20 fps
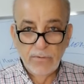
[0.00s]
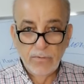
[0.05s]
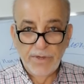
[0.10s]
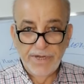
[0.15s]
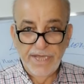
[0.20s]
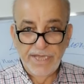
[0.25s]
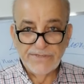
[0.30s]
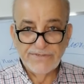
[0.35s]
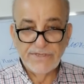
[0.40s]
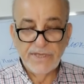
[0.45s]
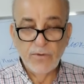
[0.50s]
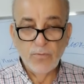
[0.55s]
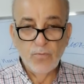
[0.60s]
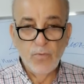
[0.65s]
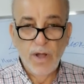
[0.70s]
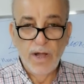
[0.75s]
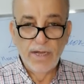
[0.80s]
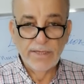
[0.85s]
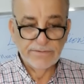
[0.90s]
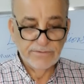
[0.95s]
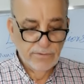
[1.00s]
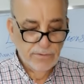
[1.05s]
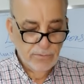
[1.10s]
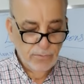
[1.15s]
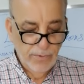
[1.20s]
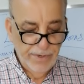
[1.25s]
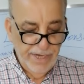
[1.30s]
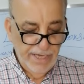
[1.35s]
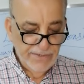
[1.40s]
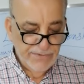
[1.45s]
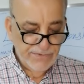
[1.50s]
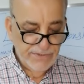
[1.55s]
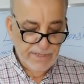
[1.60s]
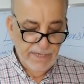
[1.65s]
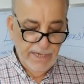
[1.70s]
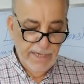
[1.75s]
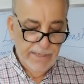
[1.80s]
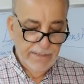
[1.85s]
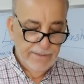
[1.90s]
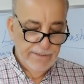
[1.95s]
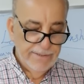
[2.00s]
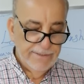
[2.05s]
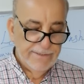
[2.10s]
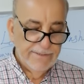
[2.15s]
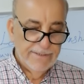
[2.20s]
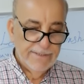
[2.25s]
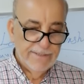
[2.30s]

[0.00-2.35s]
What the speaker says: when I say what? When I say,